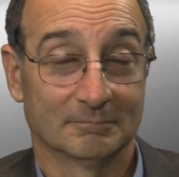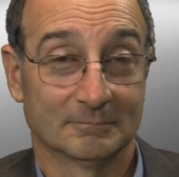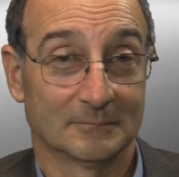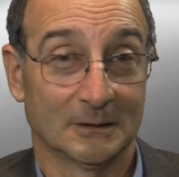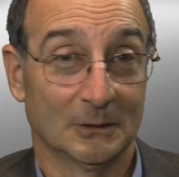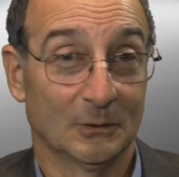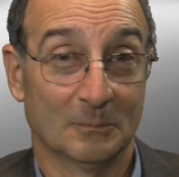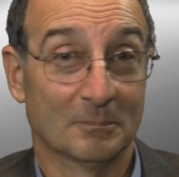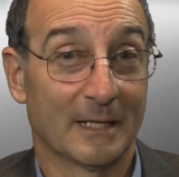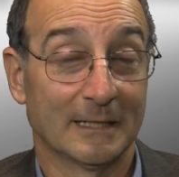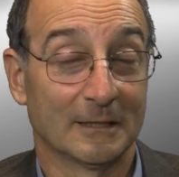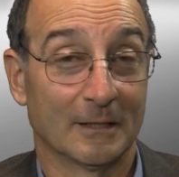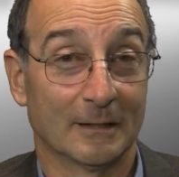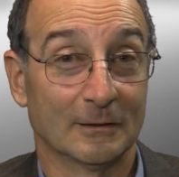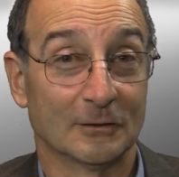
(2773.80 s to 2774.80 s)
it might have
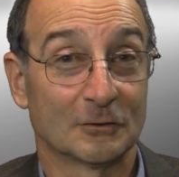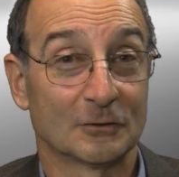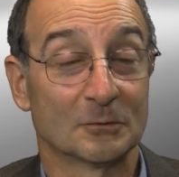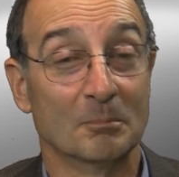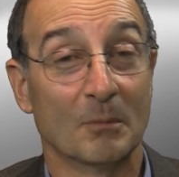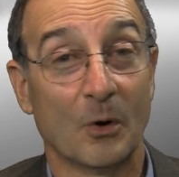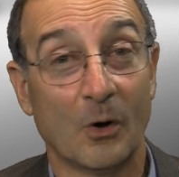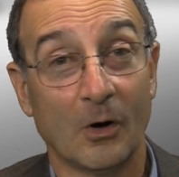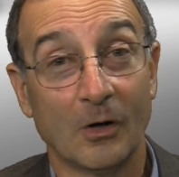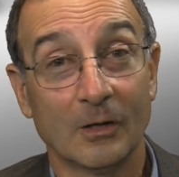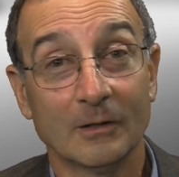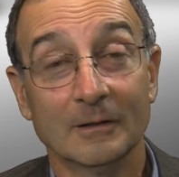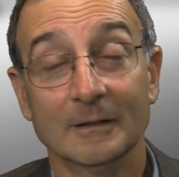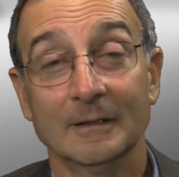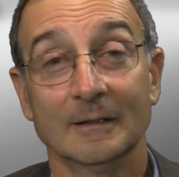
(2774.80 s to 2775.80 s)
gone the small
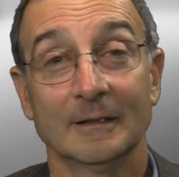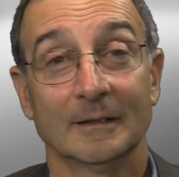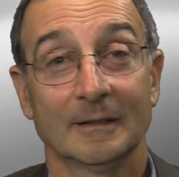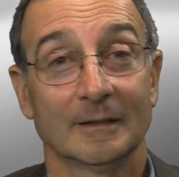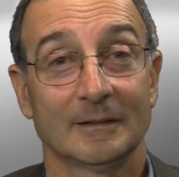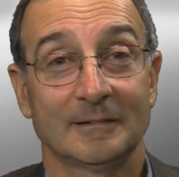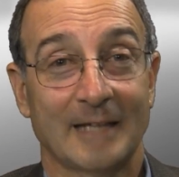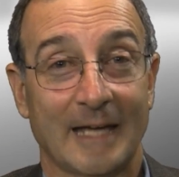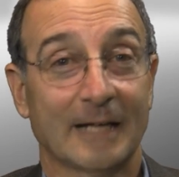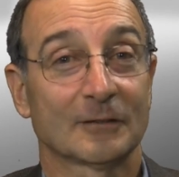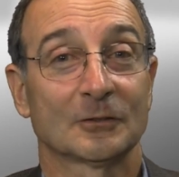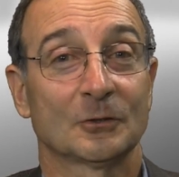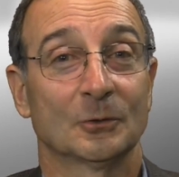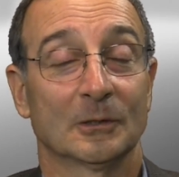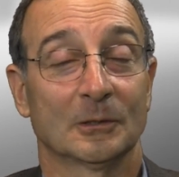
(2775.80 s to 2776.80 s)
tax
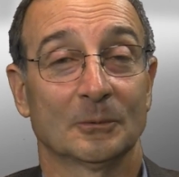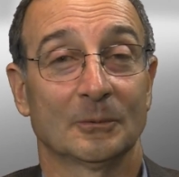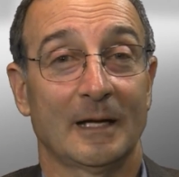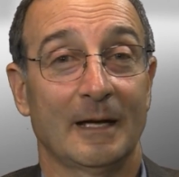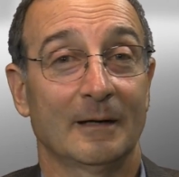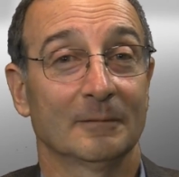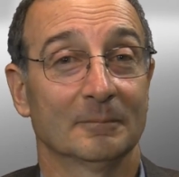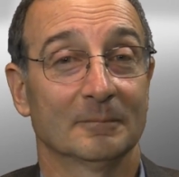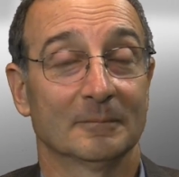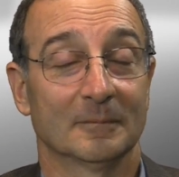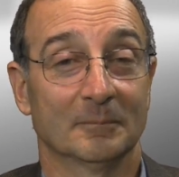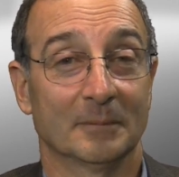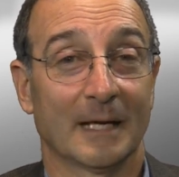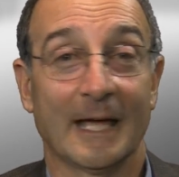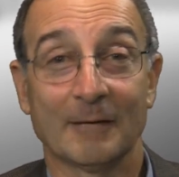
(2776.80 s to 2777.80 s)
court route,
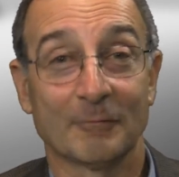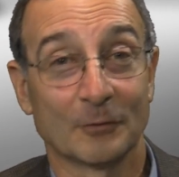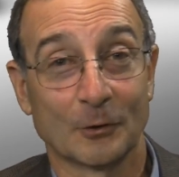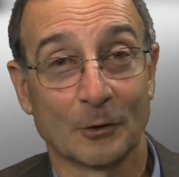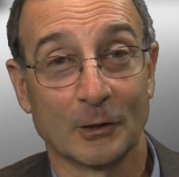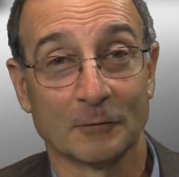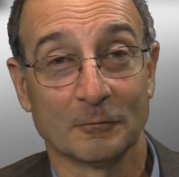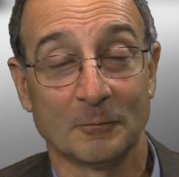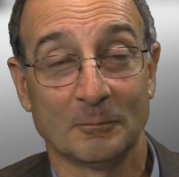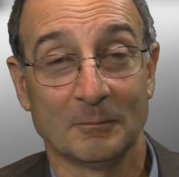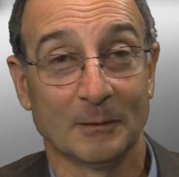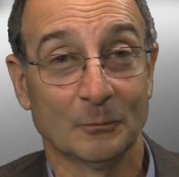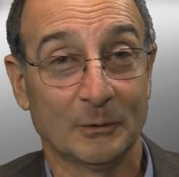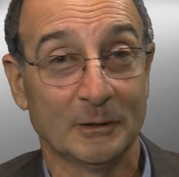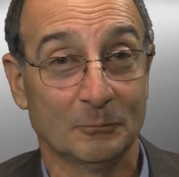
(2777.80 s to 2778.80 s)
but I haven't heard of them,
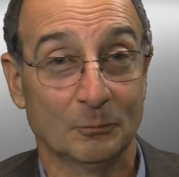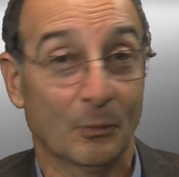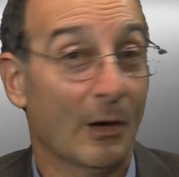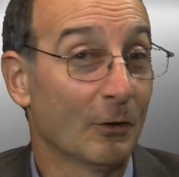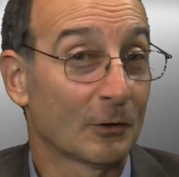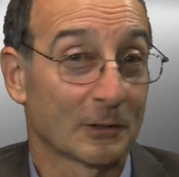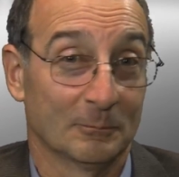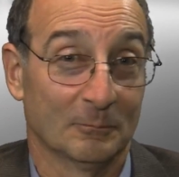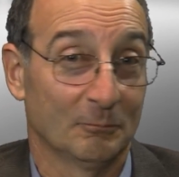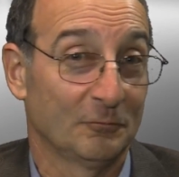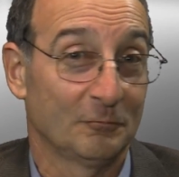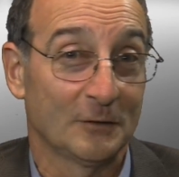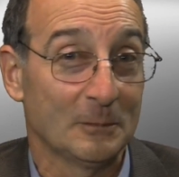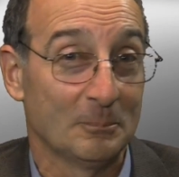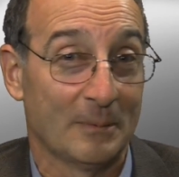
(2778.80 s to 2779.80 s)
and we'd welcome
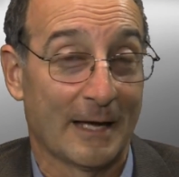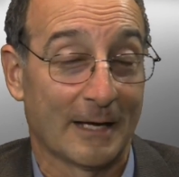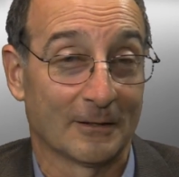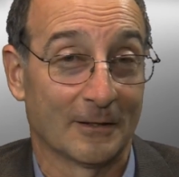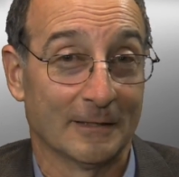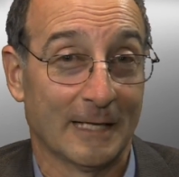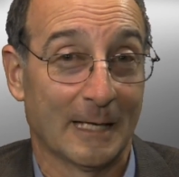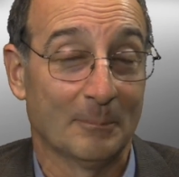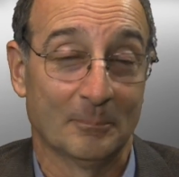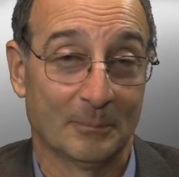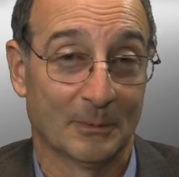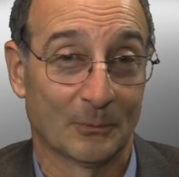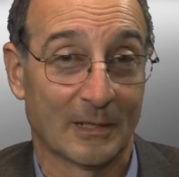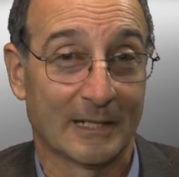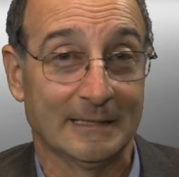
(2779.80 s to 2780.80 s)
feedback on that. But
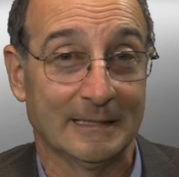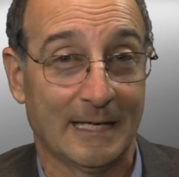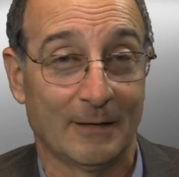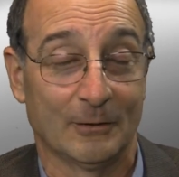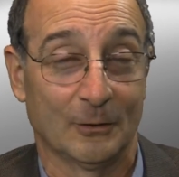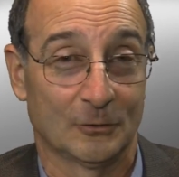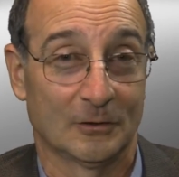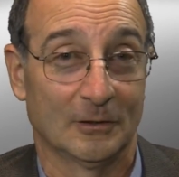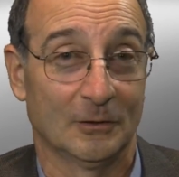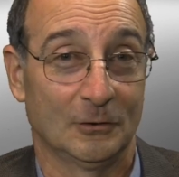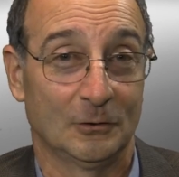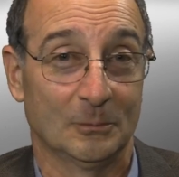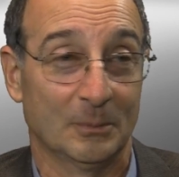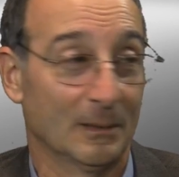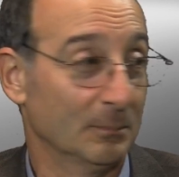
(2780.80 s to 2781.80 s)
right now, those are the
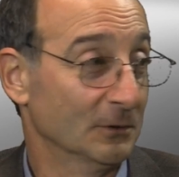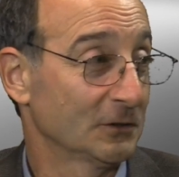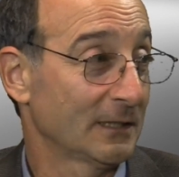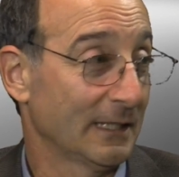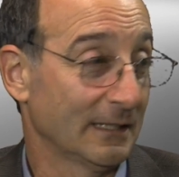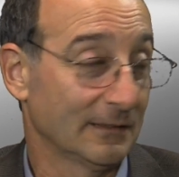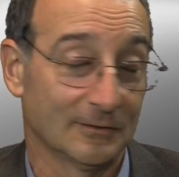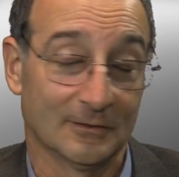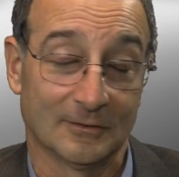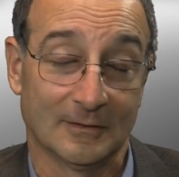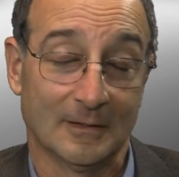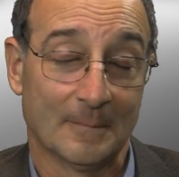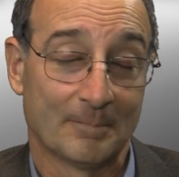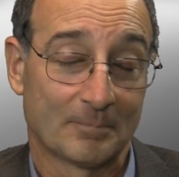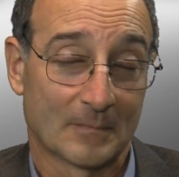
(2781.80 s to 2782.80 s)
two published cases
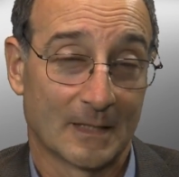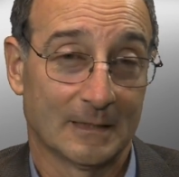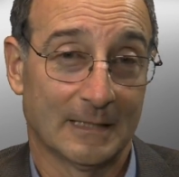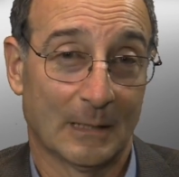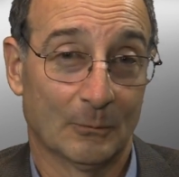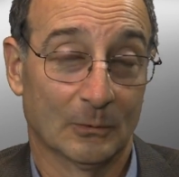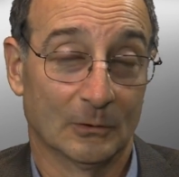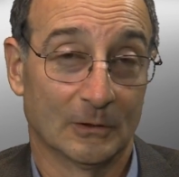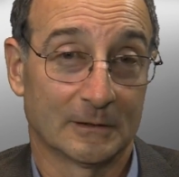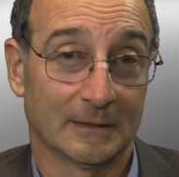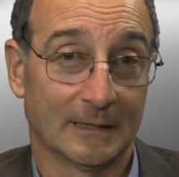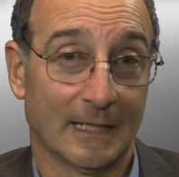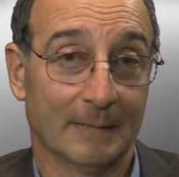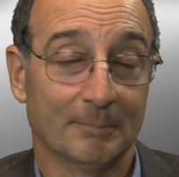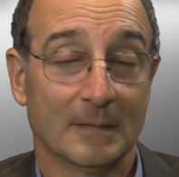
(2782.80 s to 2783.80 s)
that we're looking
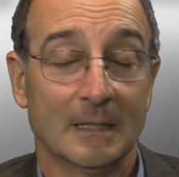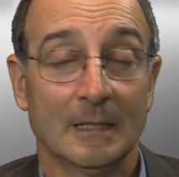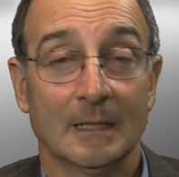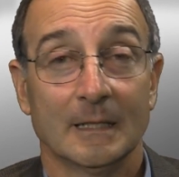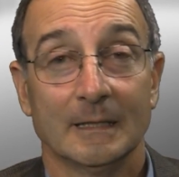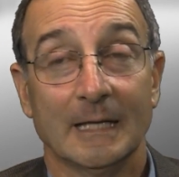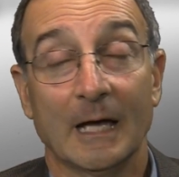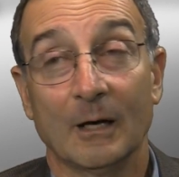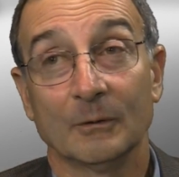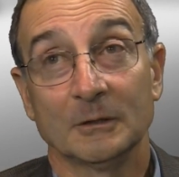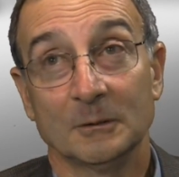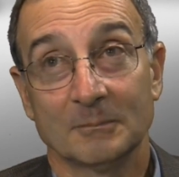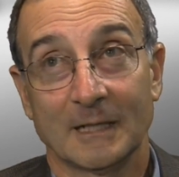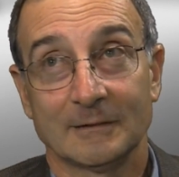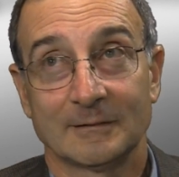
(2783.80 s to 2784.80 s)
at. Now,
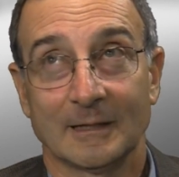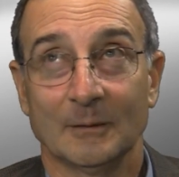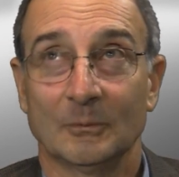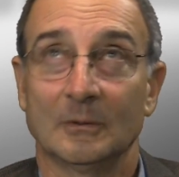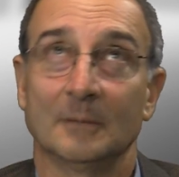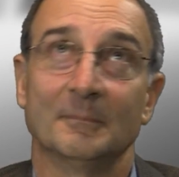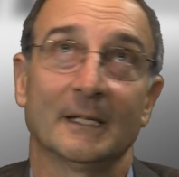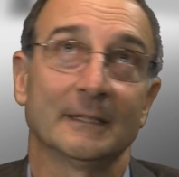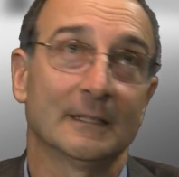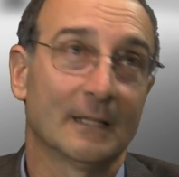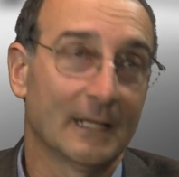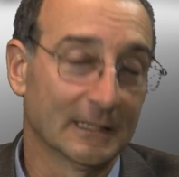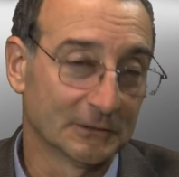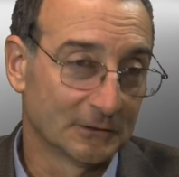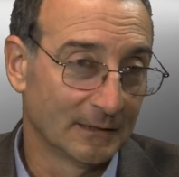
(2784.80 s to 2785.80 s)
you might say, well, my
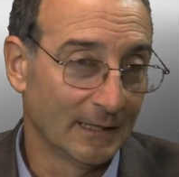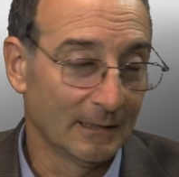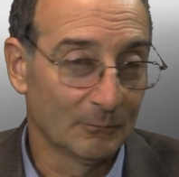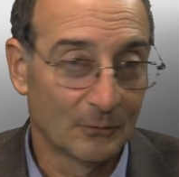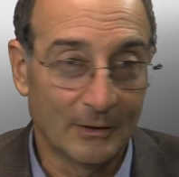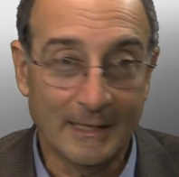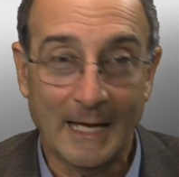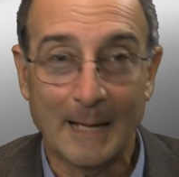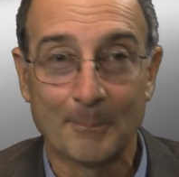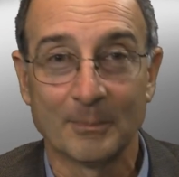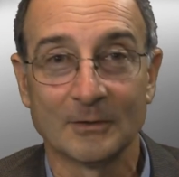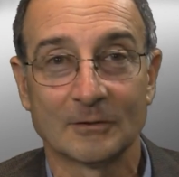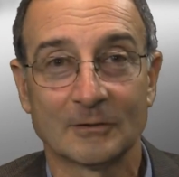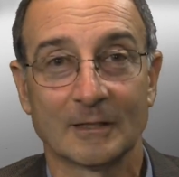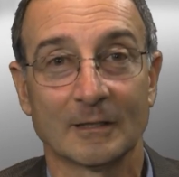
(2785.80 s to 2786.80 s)
gosh, then what
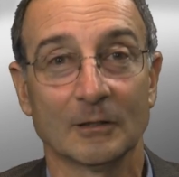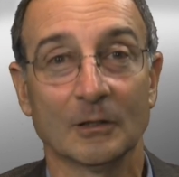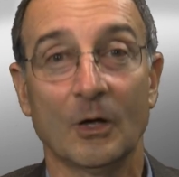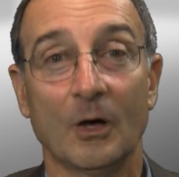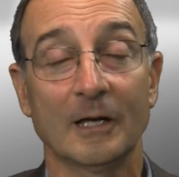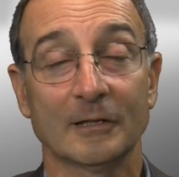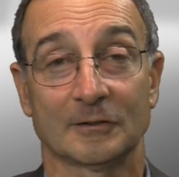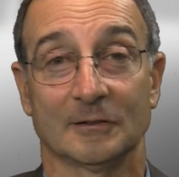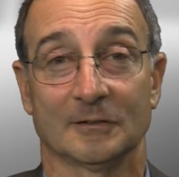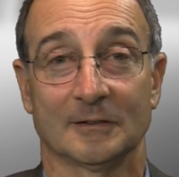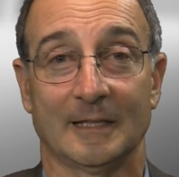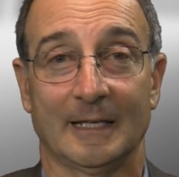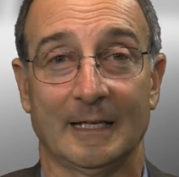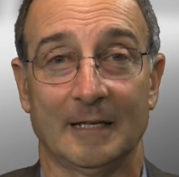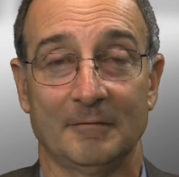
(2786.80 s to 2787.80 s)
happens to the losses
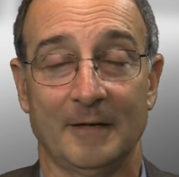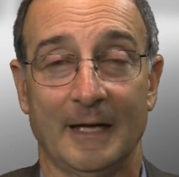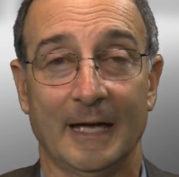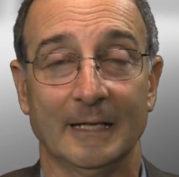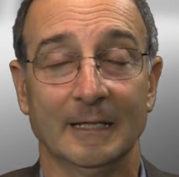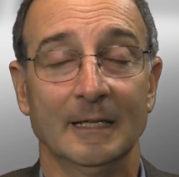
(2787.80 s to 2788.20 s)
that I've had?